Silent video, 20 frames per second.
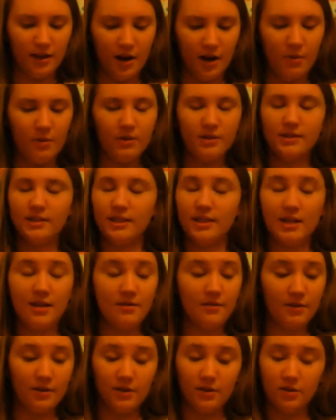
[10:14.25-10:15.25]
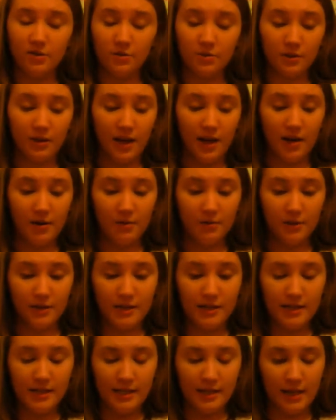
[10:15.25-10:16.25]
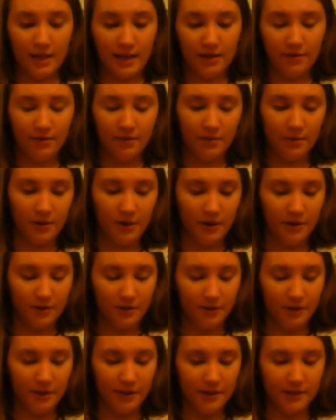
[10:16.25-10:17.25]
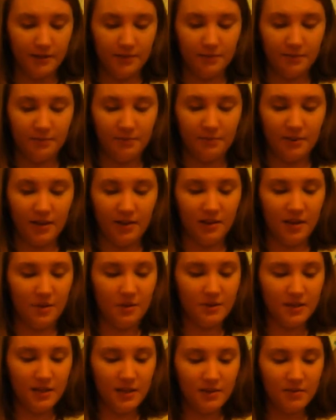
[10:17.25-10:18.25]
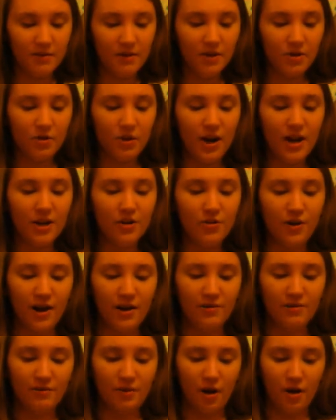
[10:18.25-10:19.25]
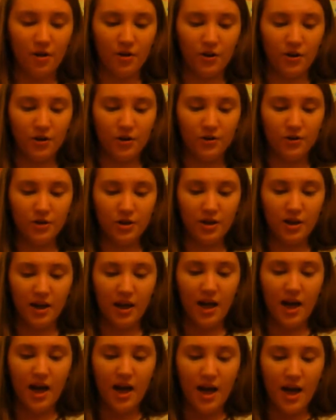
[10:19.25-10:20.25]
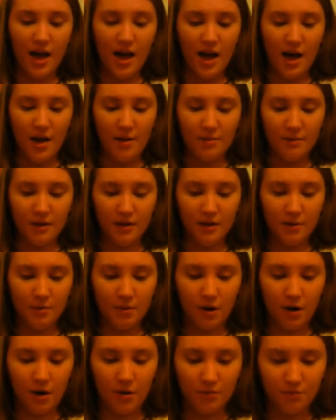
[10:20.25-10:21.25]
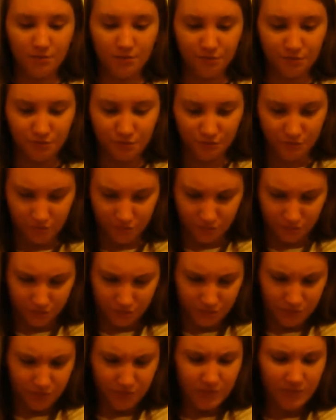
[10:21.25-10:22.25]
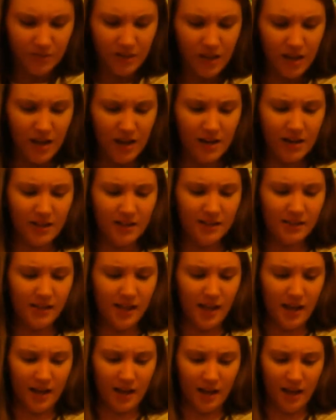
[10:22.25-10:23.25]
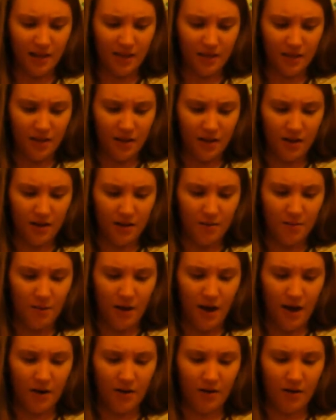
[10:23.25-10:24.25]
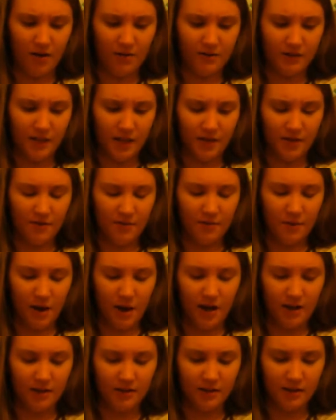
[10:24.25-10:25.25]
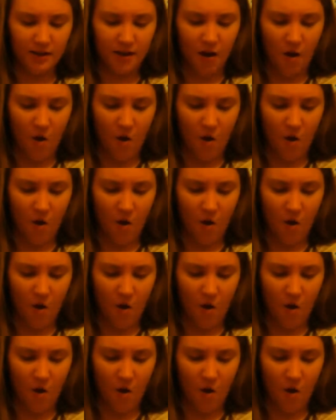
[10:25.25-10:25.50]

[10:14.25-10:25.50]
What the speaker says: was even, can't read today for whatever reason. There was even a great grandfather who took a mini ball in his leg at the Battle of Seven Pines.